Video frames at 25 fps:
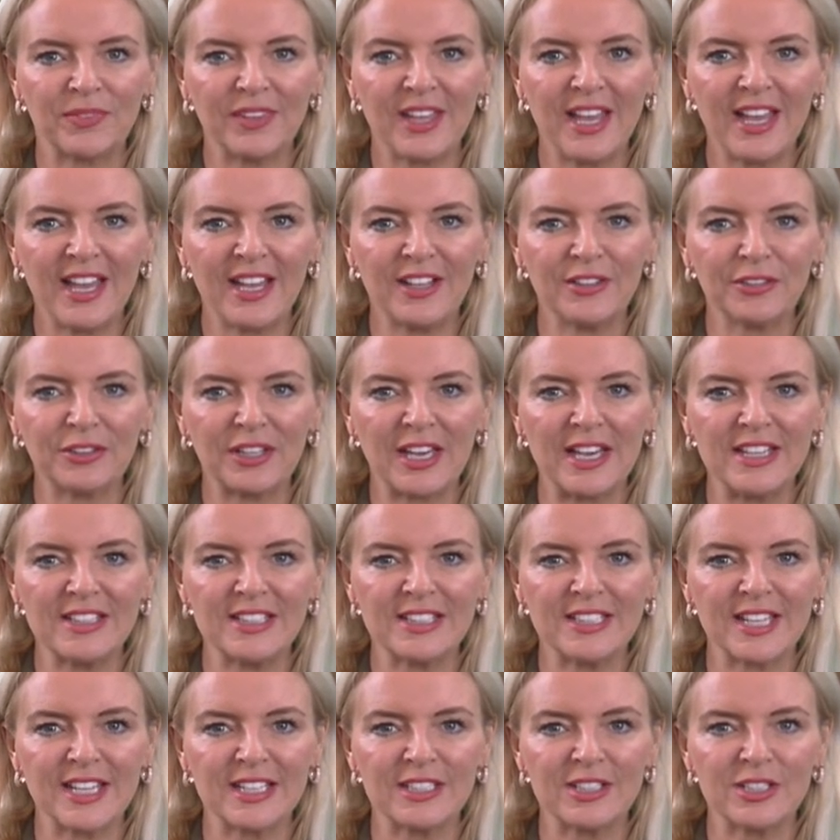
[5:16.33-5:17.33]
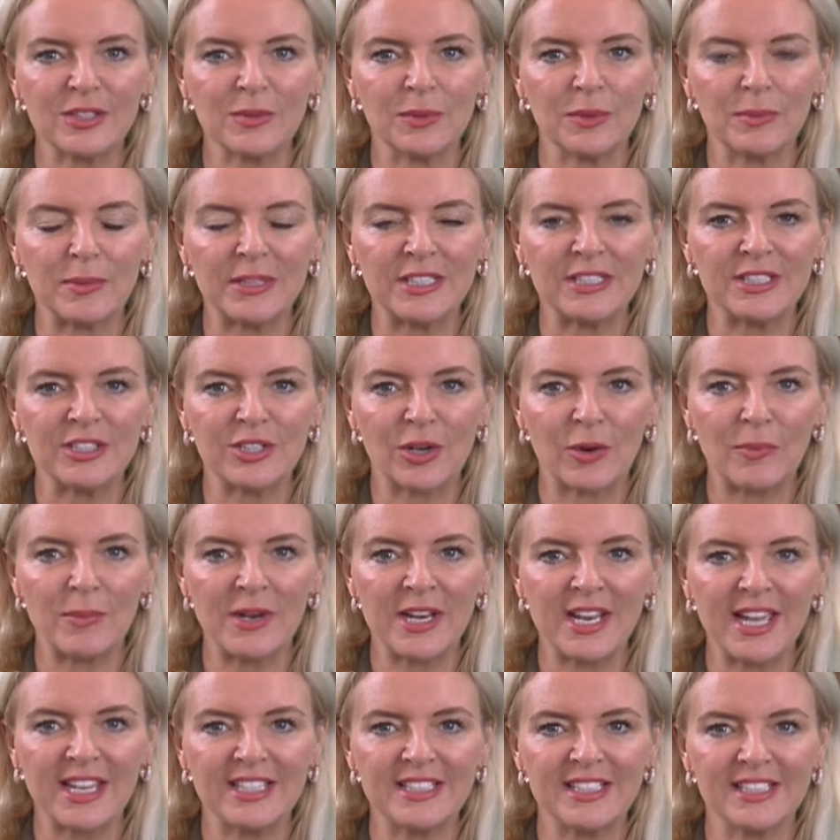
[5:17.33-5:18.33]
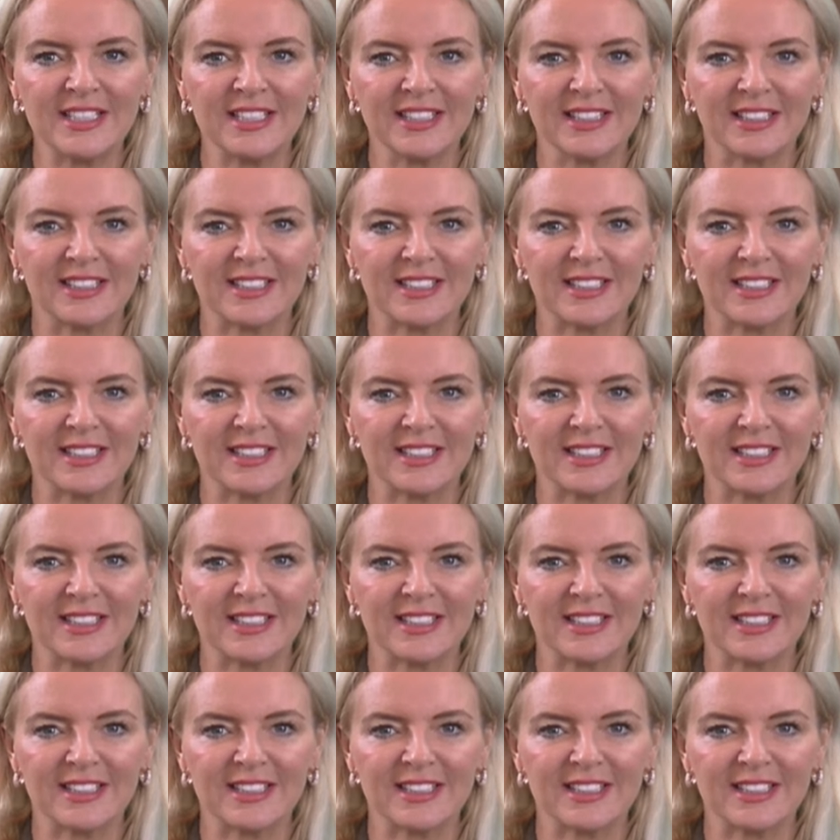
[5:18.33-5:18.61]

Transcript: The healthcare sector will be dominating